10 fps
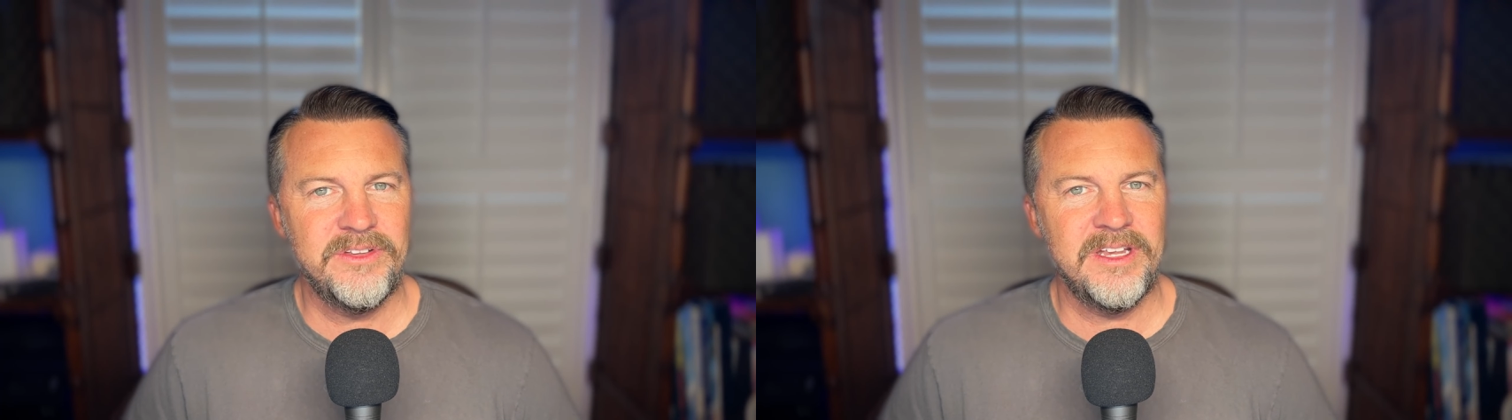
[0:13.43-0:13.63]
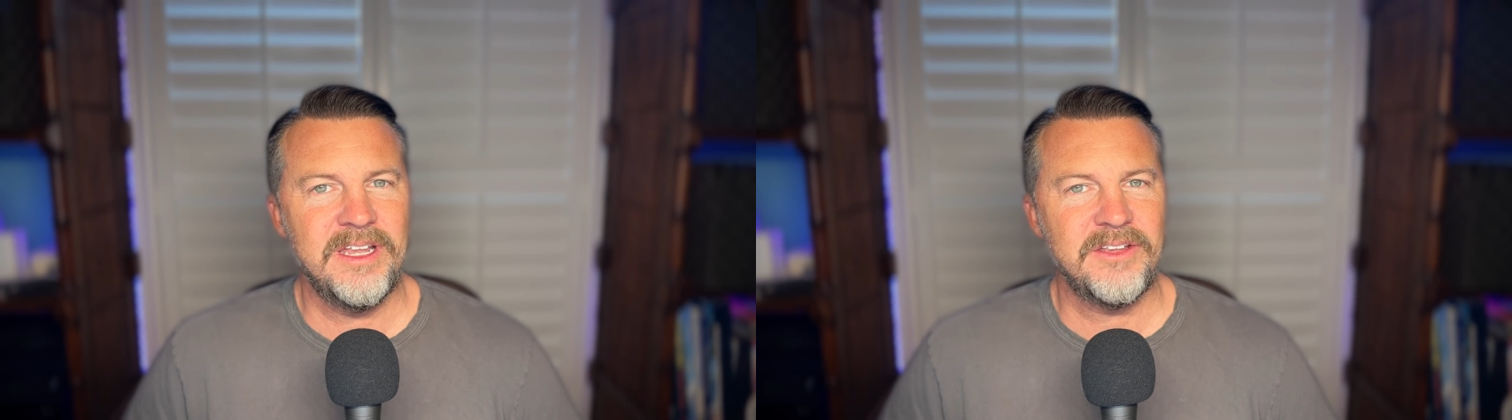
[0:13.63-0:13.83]

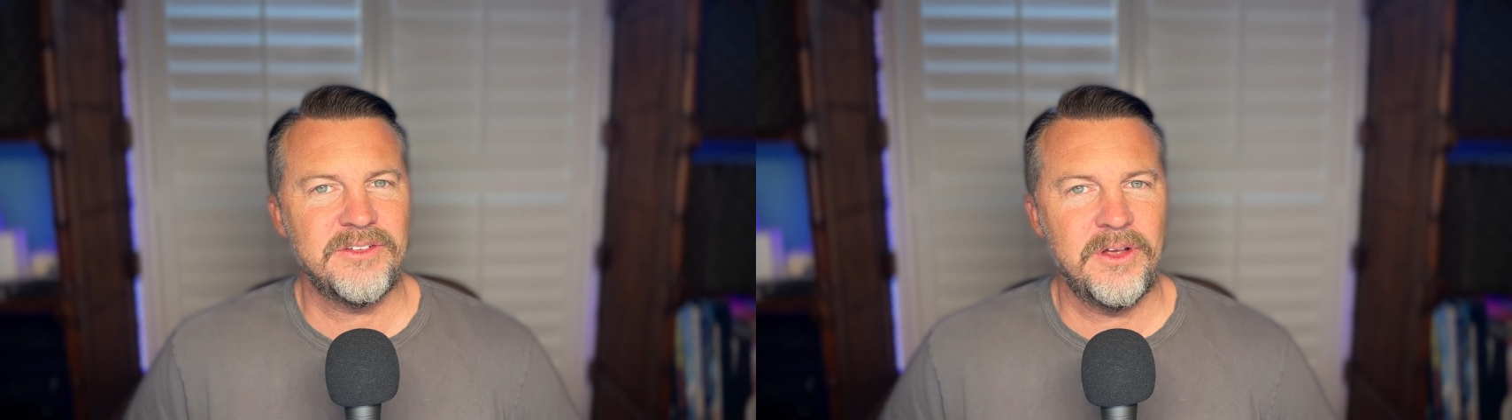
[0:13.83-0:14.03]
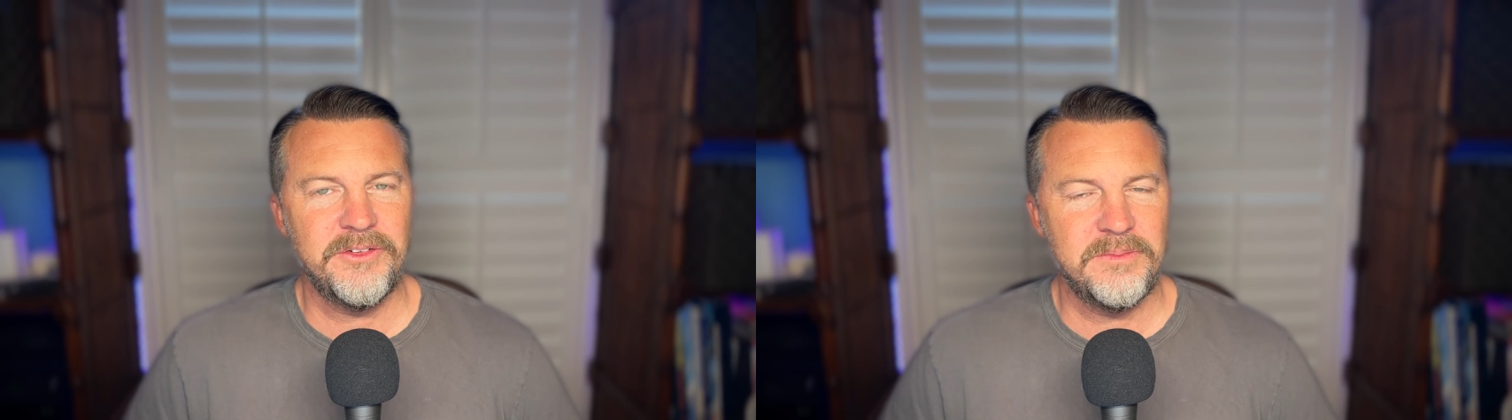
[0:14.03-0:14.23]
and I
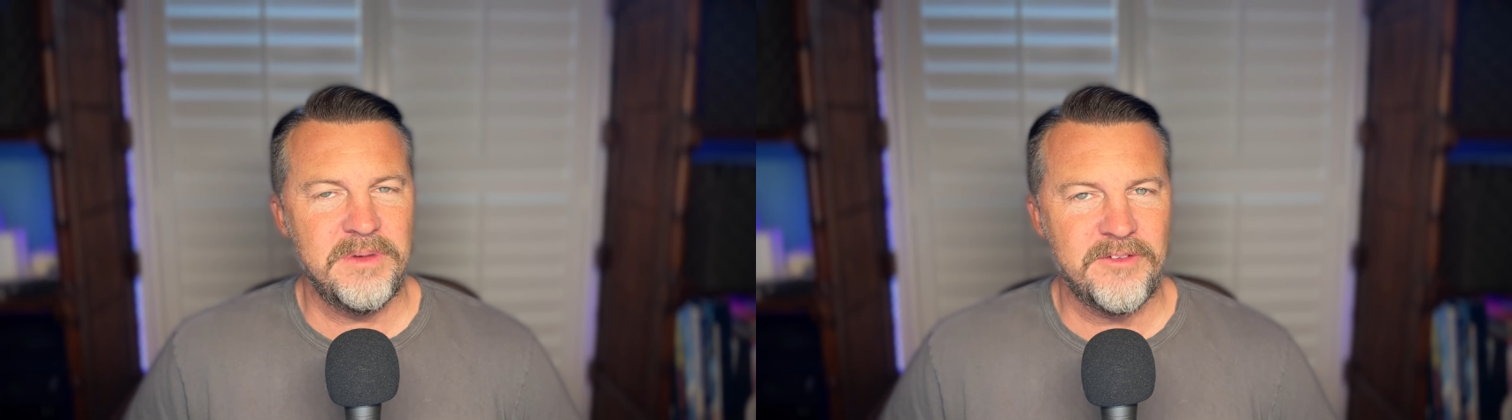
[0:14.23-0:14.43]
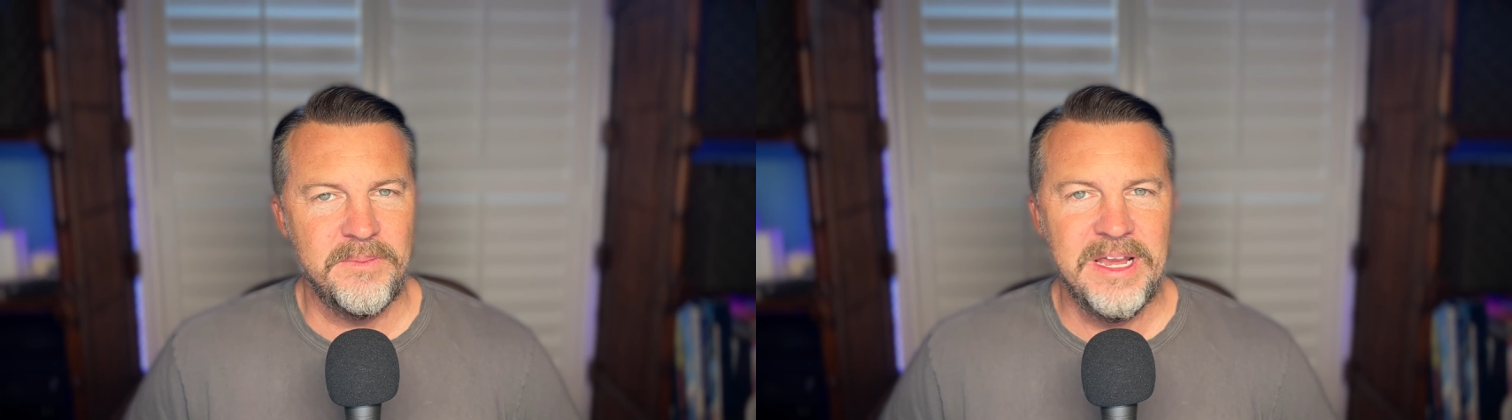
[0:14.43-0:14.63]
saw some
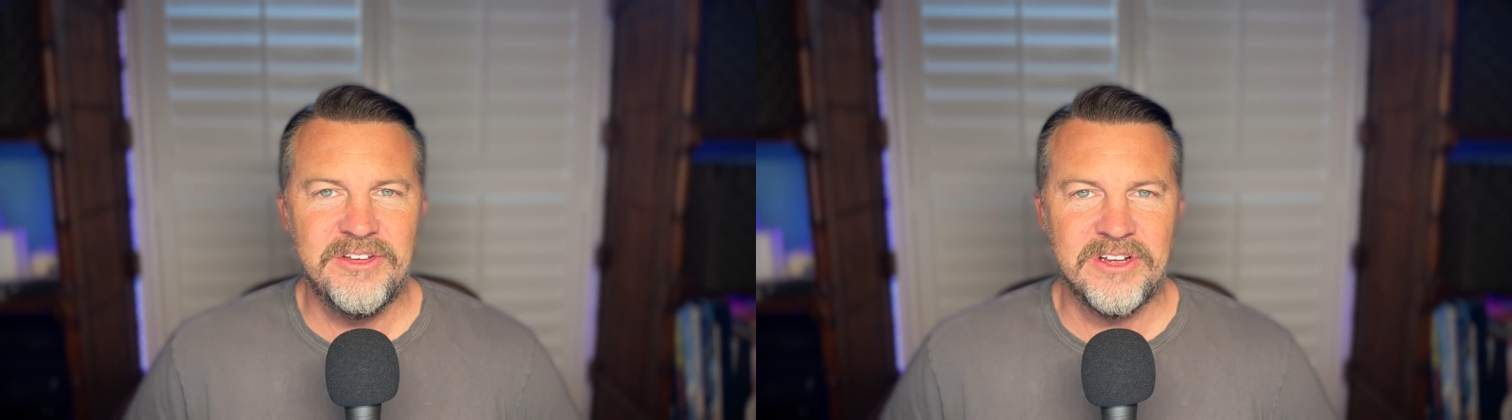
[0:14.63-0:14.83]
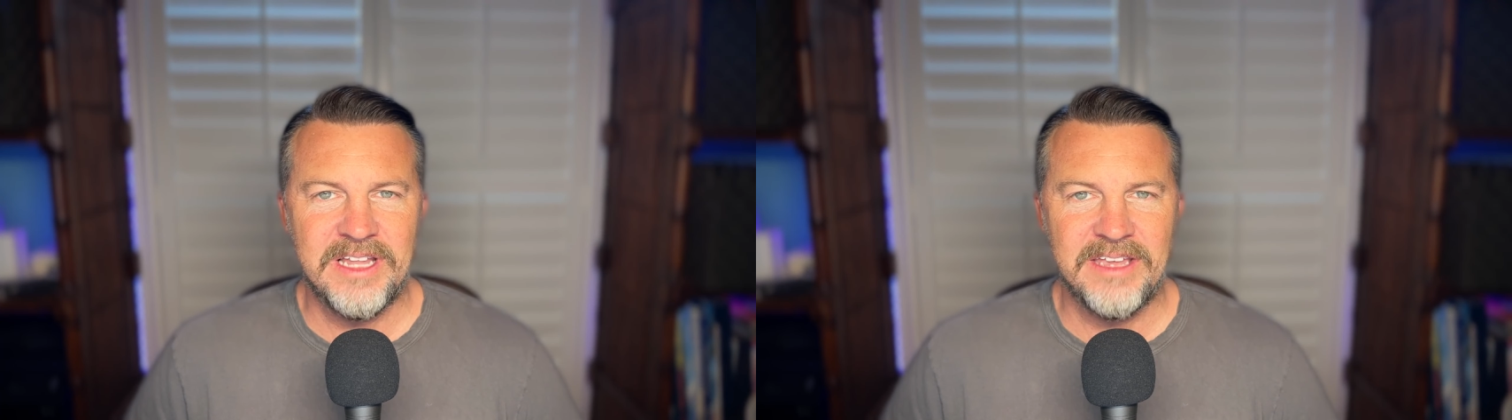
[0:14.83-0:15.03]

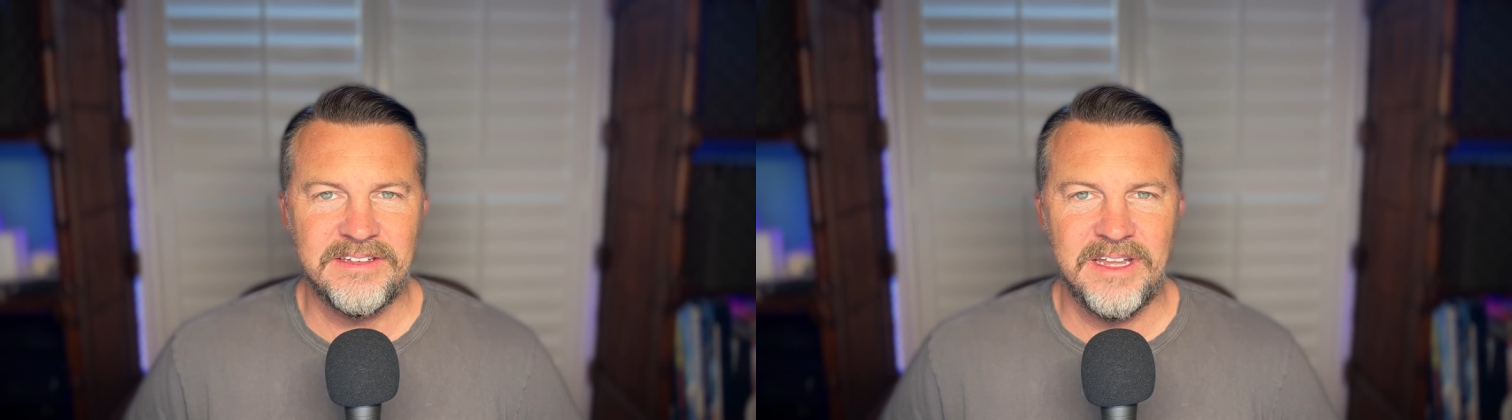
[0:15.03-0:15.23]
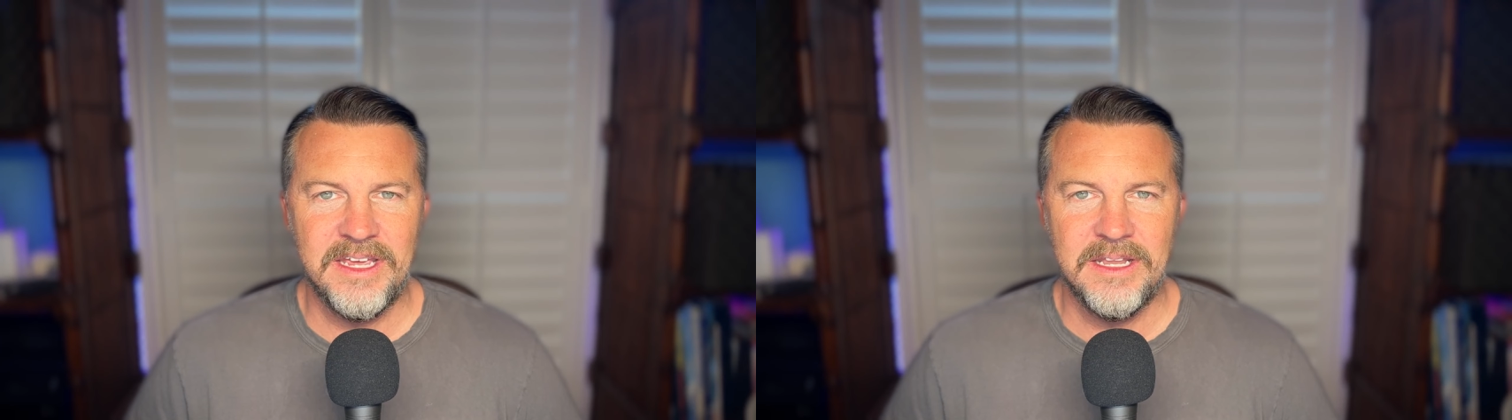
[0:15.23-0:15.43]
information last
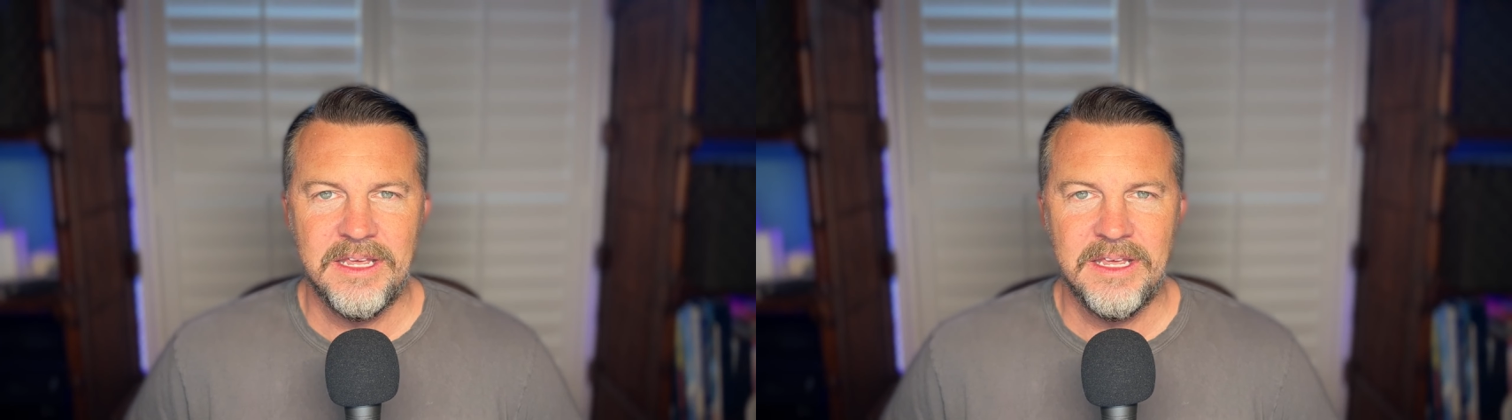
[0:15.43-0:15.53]
night